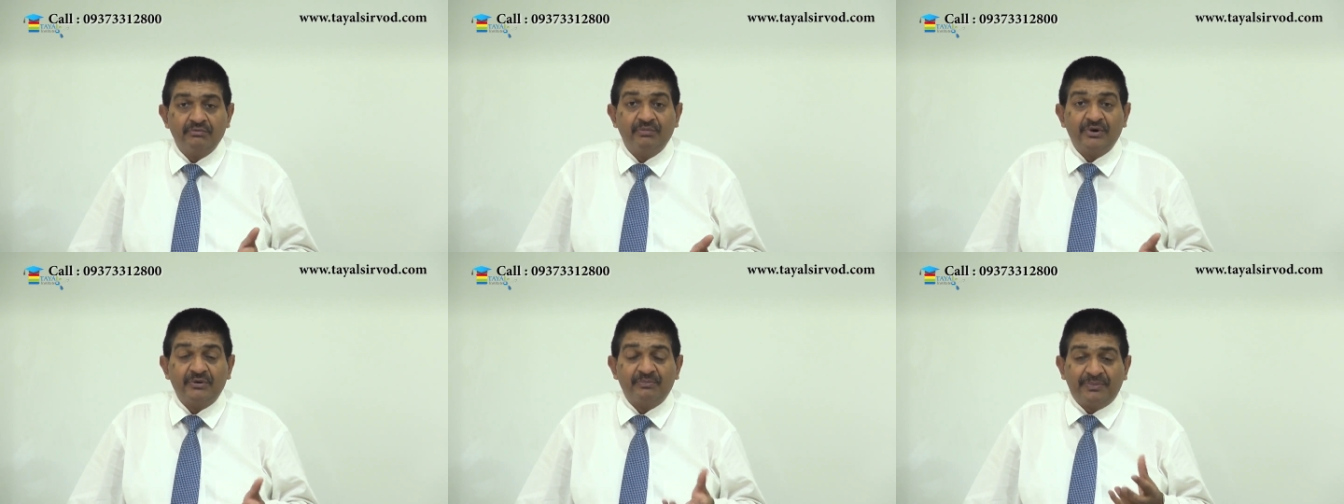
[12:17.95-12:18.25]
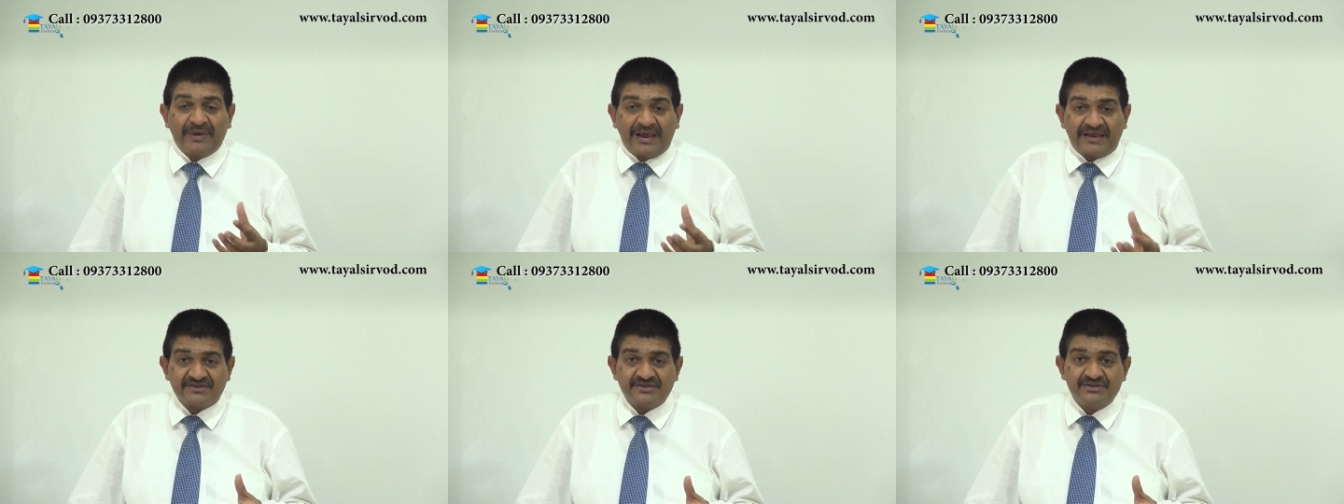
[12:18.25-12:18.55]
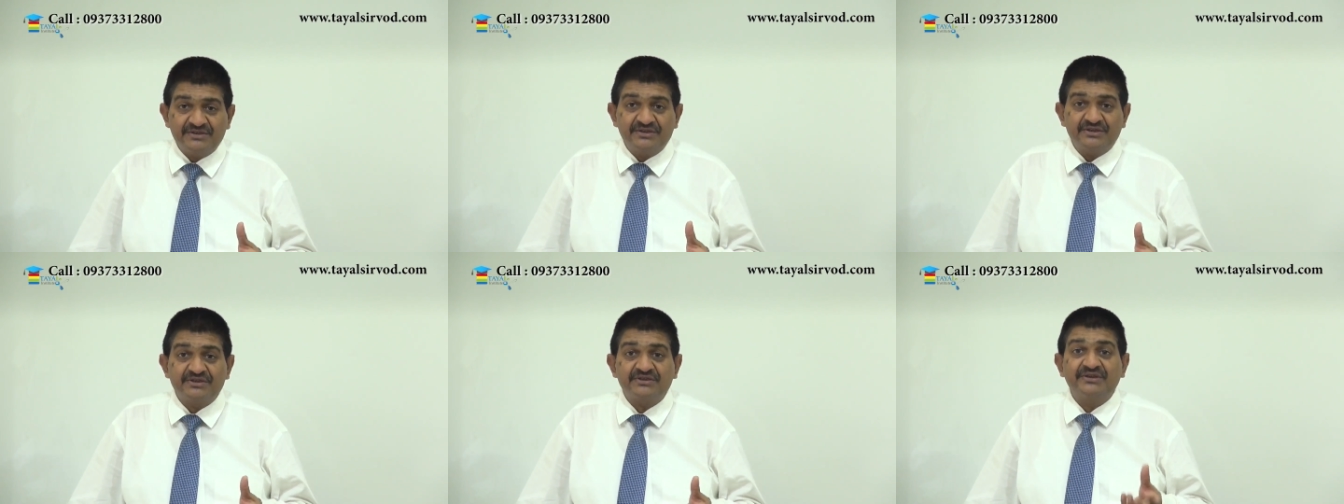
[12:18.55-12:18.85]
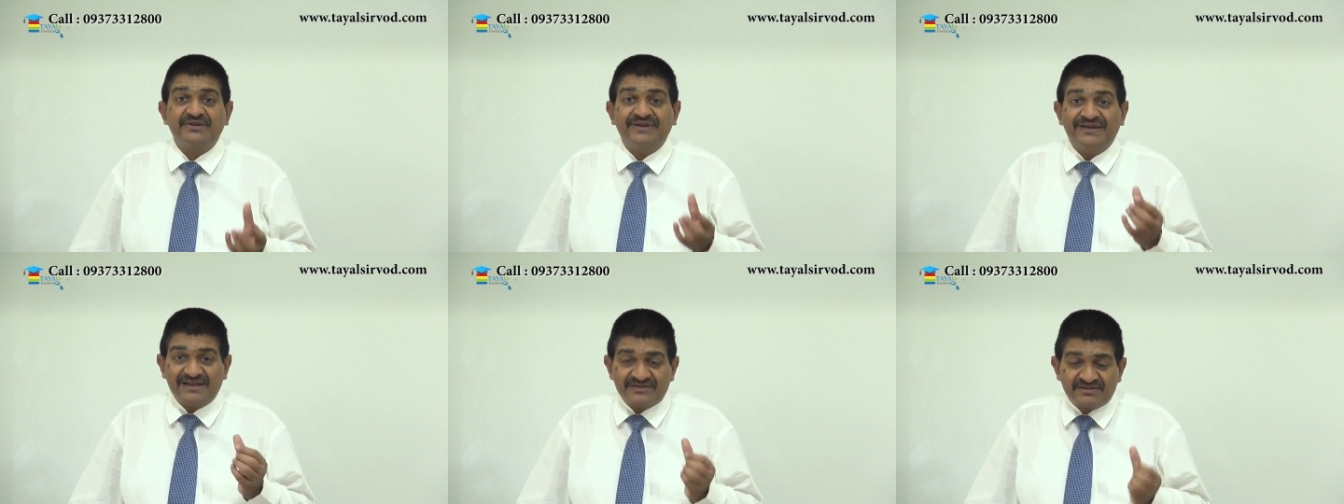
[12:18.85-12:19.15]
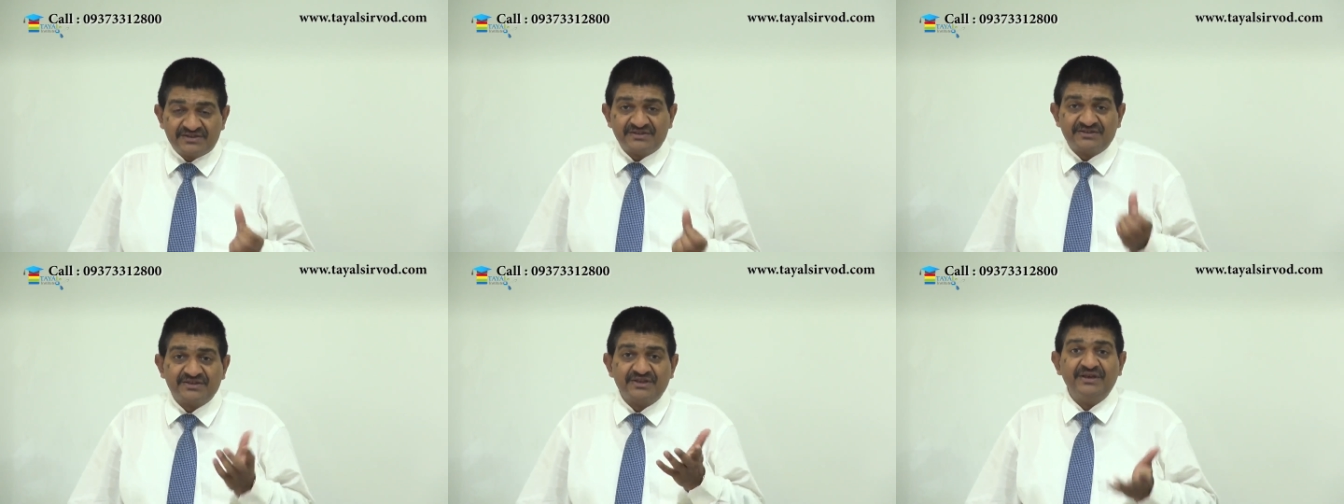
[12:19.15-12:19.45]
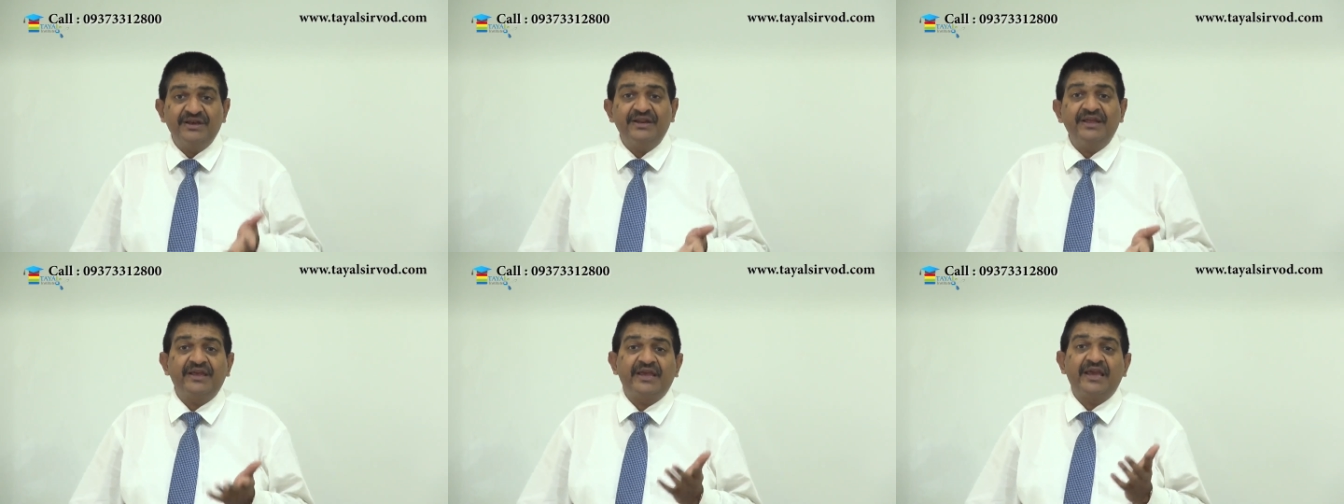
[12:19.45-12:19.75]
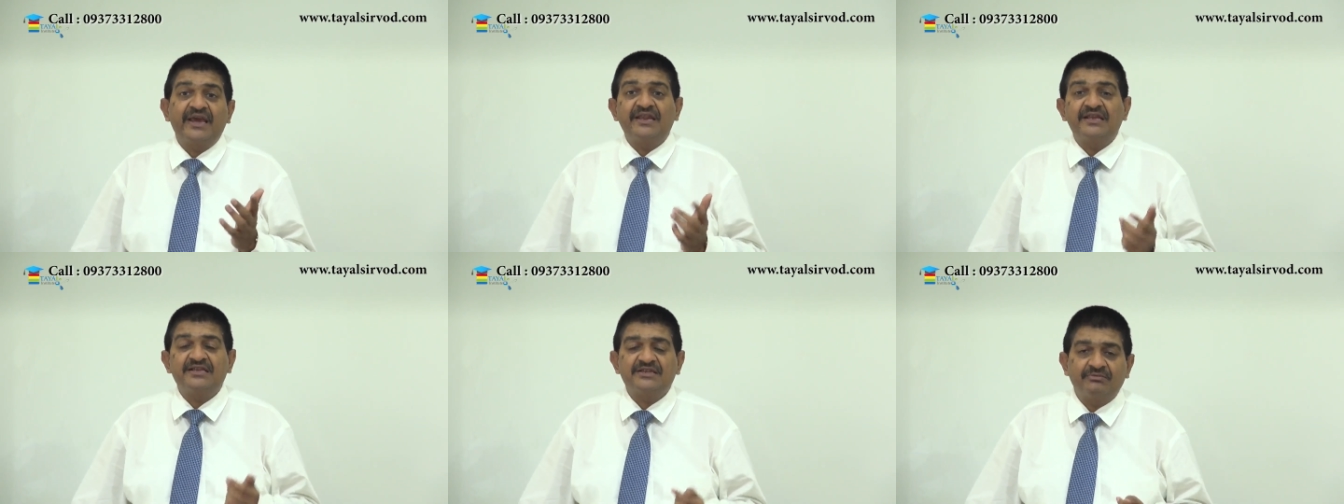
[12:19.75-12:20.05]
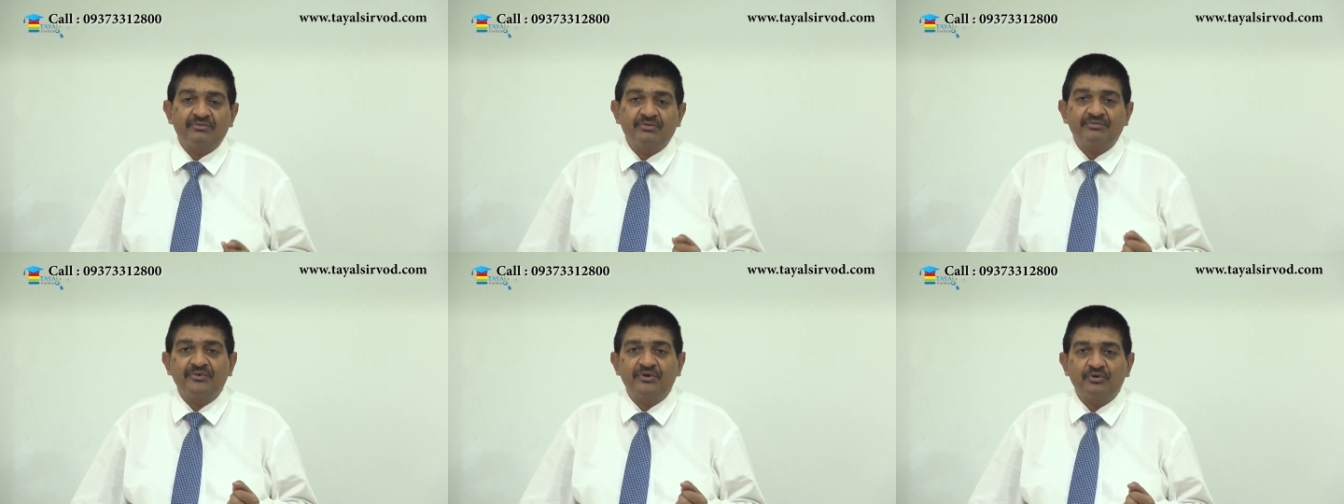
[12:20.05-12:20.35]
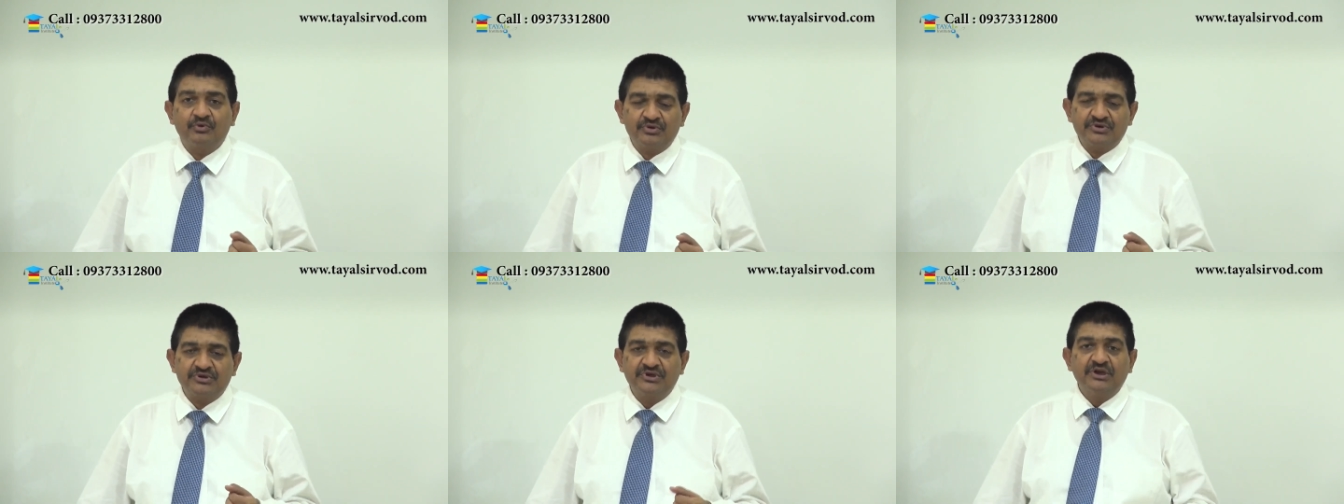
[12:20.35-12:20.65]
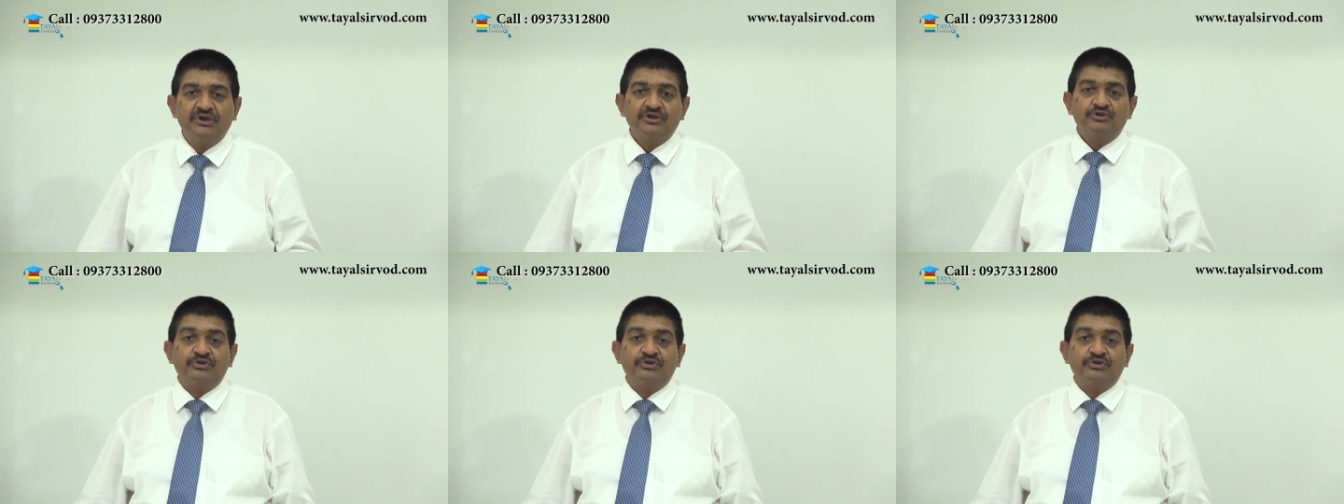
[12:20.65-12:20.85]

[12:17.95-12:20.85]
but passengers necessarily carry some of the goods.